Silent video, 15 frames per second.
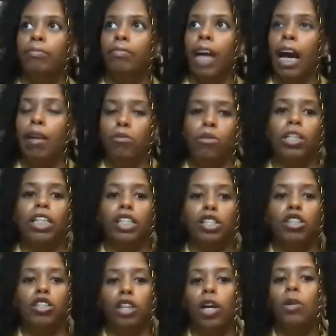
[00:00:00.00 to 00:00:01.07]
I wanted
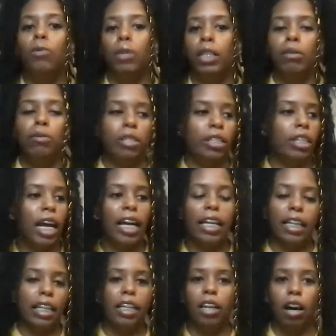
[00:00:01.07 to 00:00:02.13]
to know what it was
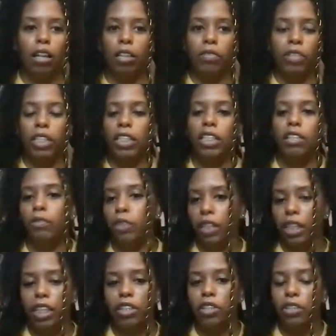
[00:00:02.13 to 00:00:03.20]
like in all of these different
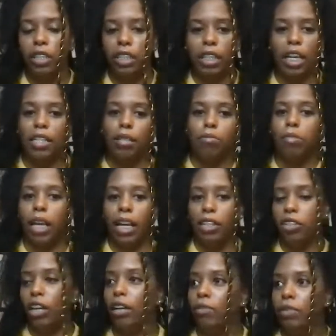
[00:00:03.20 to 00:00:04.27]
countries as a Black
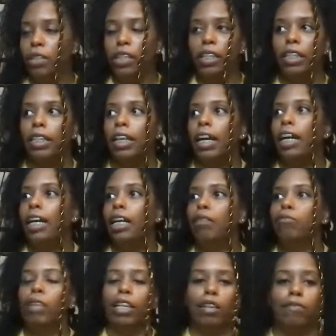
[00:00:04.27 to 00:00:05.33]
traveler.
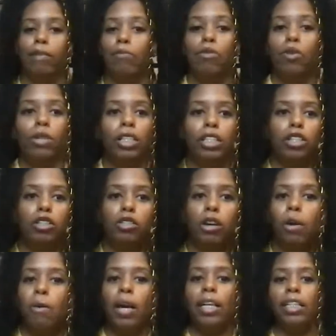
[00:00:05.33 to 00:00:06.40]
Like if I'm going to
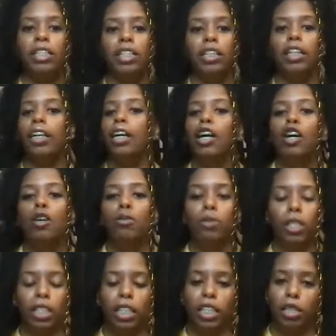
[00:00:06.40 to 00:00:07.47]
Croatia,
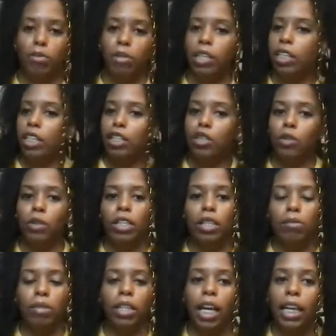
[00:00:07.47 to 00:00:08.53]
what's the experience going to
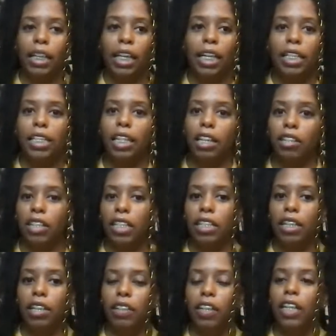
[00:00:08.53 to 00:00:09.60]
be like, et cetera, et
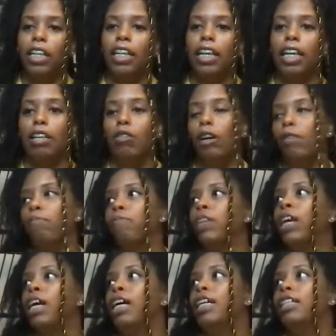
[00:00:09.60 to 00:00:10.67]
cetera. Anyway,
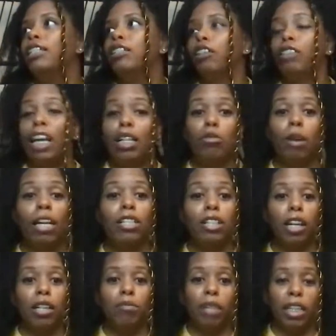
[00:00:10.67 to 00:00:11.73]
so that's why I
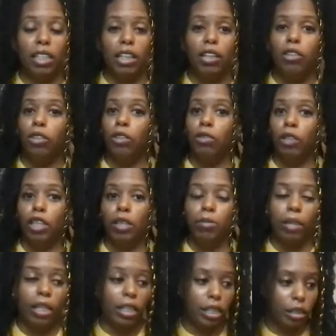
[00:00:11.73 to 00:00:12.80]
started my channel in the first
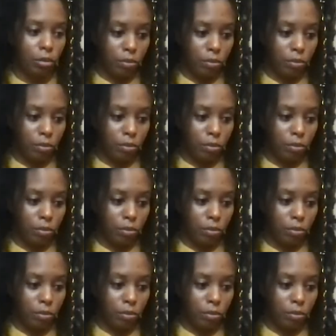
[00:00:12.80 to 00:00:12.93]
place.